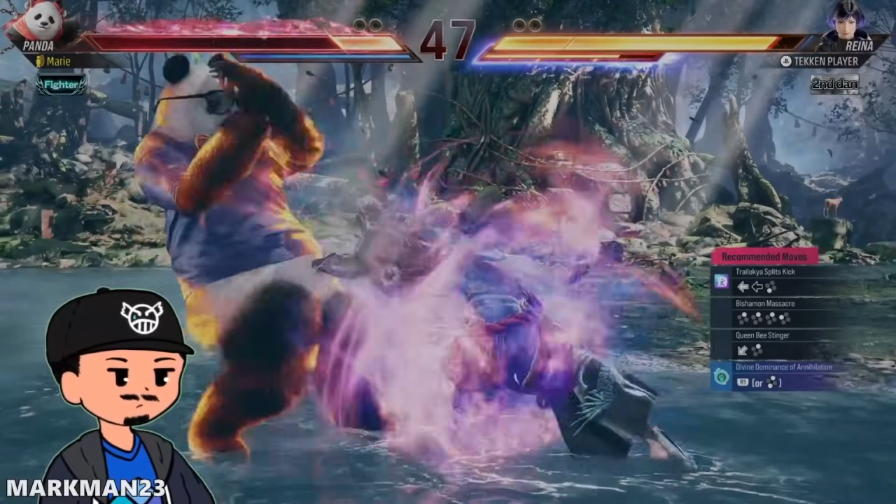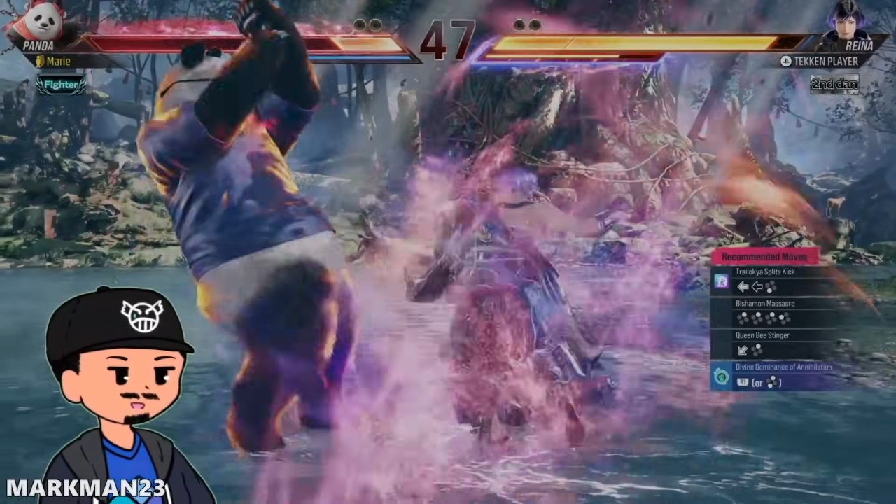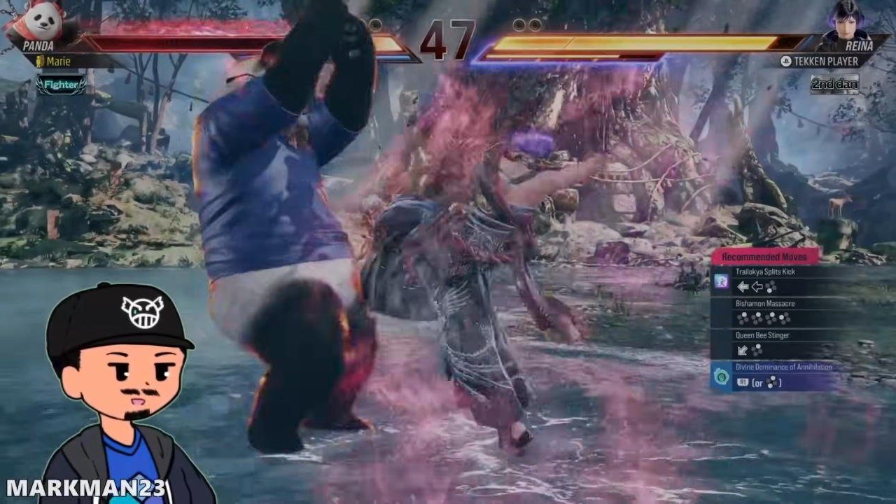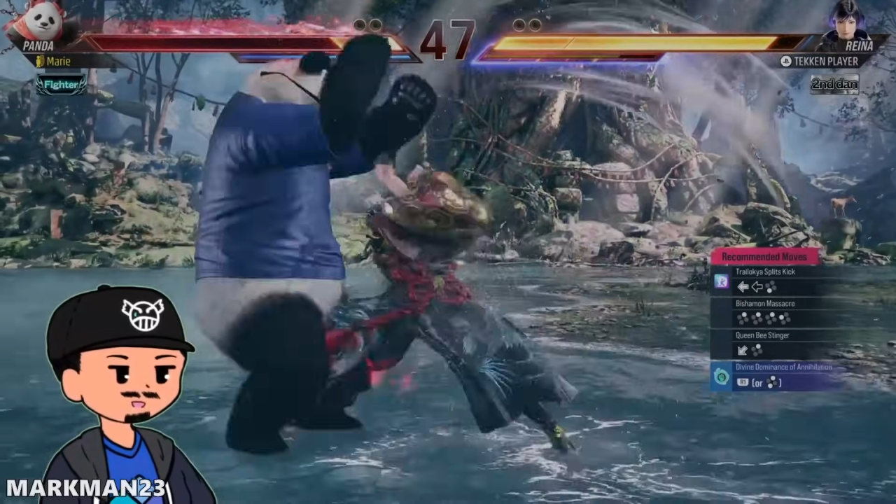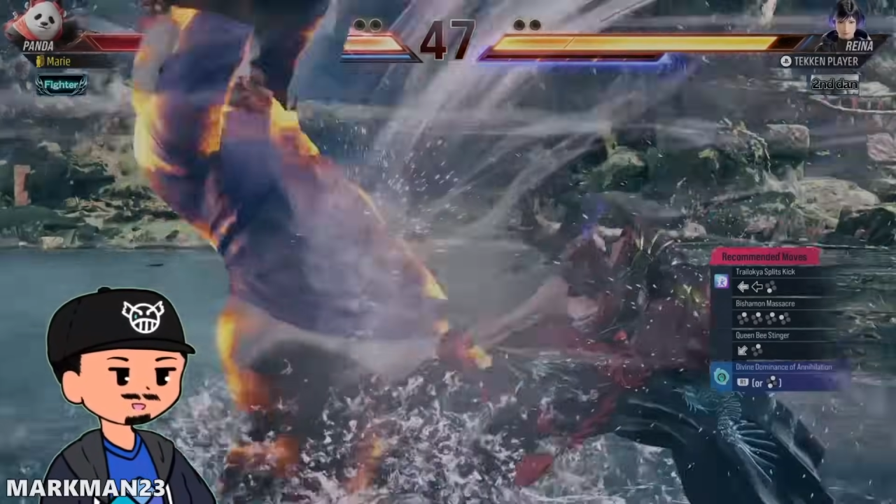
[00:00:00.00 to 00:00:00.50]

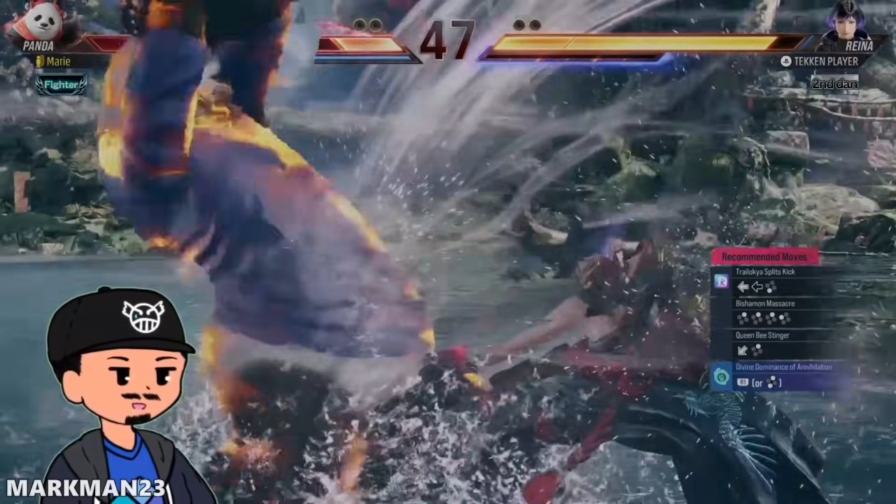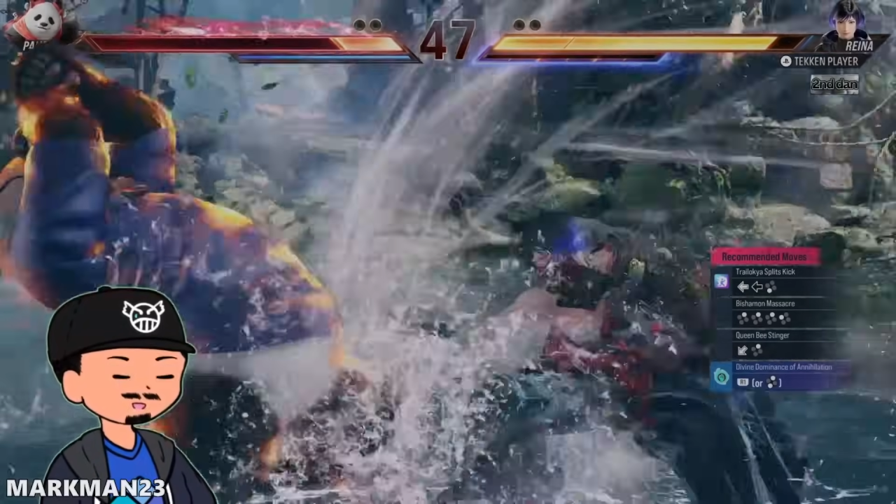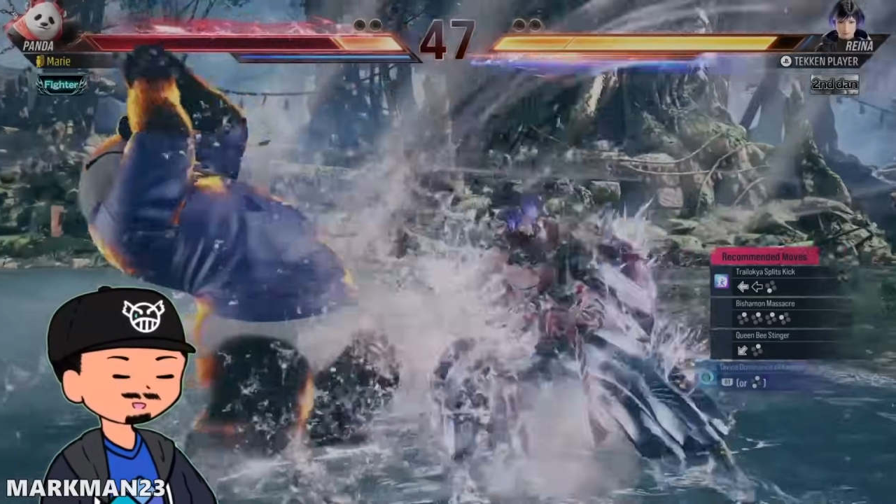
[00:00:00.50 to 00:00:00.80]
Doesn't get the